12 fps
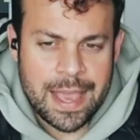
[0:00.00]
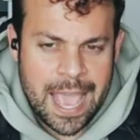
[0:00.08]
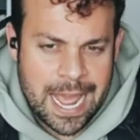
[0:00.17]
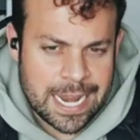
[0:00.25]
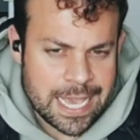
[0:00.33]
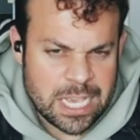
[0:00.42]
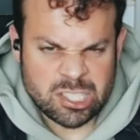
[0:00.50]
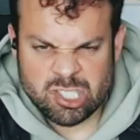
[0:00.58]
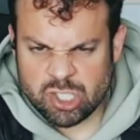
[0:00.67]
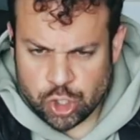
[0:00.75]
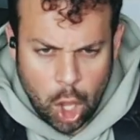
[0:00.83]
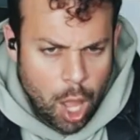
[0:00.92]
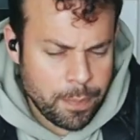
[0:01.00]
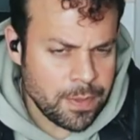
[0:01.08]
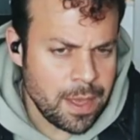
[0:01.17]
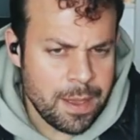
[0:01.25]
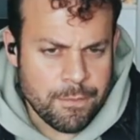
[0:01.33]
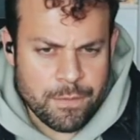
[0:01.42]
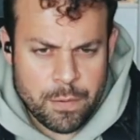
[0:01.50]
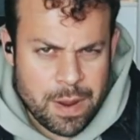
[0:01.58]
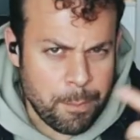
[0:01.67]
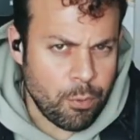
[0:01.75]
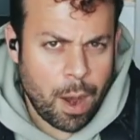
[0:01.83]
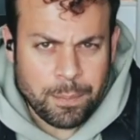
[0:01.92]
And he stopped very
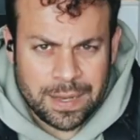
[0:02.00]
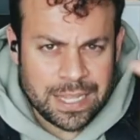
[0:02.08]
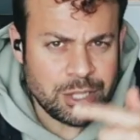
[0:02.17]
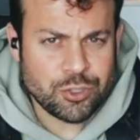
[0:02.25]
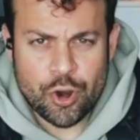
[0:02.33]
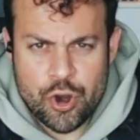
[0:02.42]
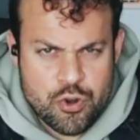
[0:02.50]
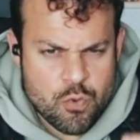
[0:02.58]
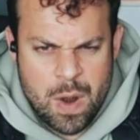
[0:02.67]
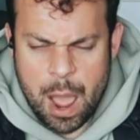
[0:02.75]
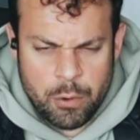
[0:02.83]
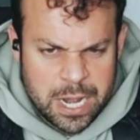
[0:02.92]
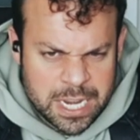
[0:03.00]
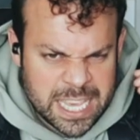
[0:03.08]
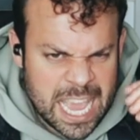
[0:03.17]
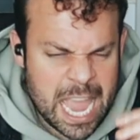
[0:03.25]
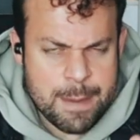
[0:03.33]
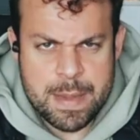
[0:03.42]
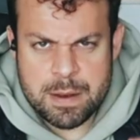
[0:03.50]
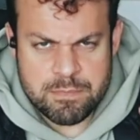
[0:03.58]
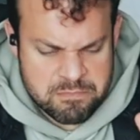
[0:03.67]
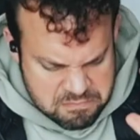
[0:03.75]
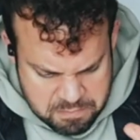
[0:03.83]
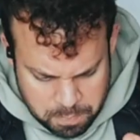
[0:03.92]
abruptly, turned around and came
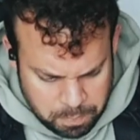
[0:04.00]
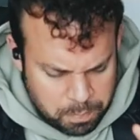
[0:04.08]
and,